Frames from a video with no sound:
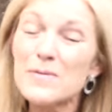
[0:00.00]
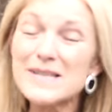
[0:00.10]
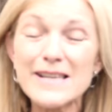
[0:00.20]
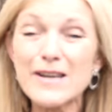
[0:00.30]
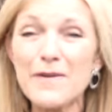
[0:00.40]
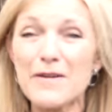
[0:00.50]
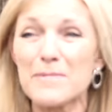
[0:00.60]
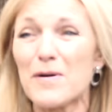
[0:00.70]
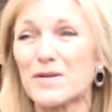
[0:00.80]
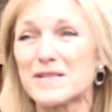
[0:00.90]
We're sick of
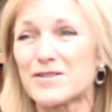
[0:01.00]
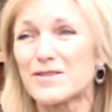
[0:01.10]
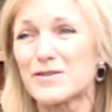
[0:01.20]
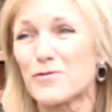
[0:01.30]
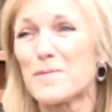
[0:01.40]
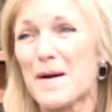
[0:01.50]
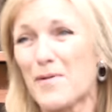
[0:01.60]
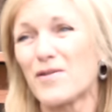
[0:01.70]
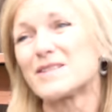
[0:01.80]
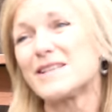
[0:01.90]
hearing politicians talk about
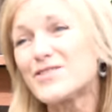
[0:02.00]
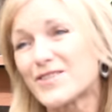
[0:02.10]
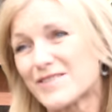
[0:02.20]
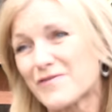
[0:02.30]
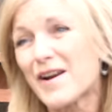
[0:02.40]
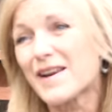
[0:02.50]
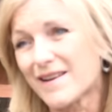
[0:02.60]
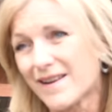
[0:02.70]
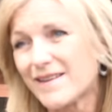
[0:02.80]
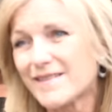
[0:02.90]
politicians, frankly.